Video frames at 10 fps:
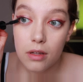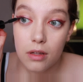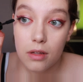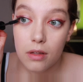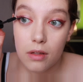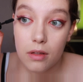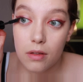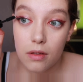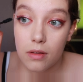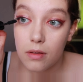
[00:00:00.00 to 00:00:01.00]

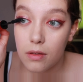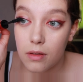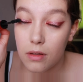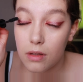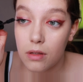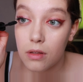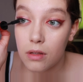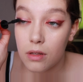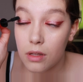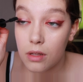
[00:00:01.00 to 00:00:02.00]

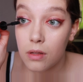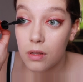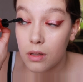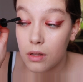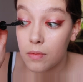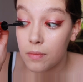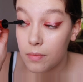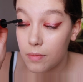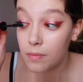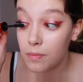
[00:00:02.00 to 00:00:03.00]

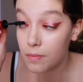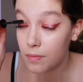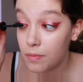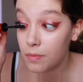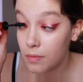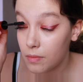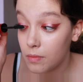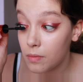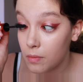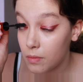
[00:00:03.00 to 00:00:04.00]

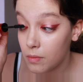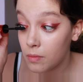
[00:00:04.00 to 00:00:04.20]
[no speech]